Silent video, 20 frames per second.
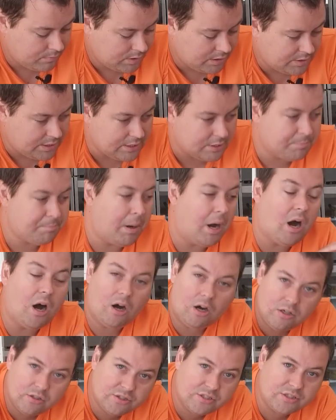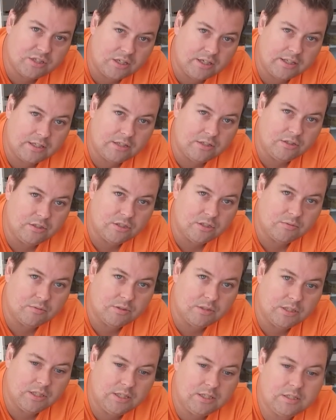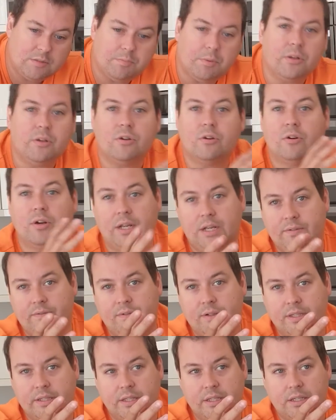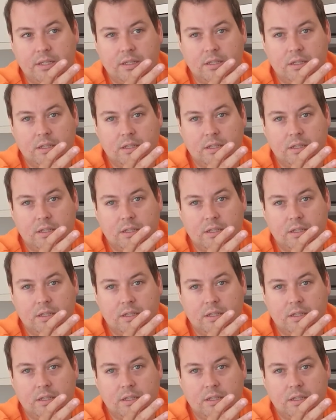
there's parts that I can do on this, but not everything.